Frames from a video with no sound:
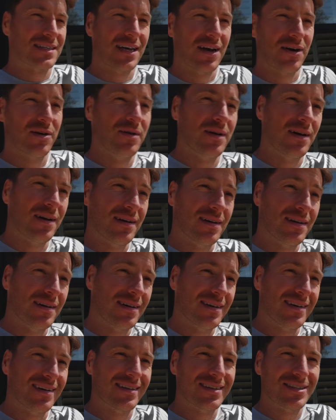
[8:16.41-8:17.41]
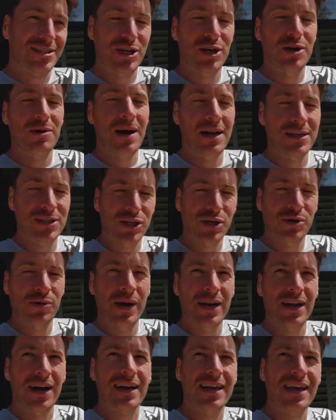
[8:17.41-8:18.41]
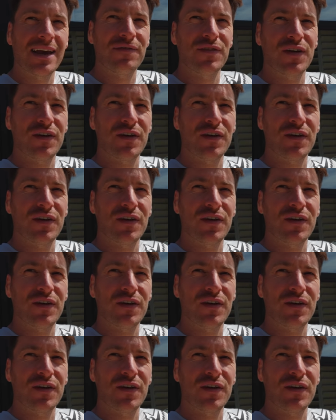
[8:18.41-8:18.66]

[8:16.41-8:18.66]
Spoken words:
So £200 I give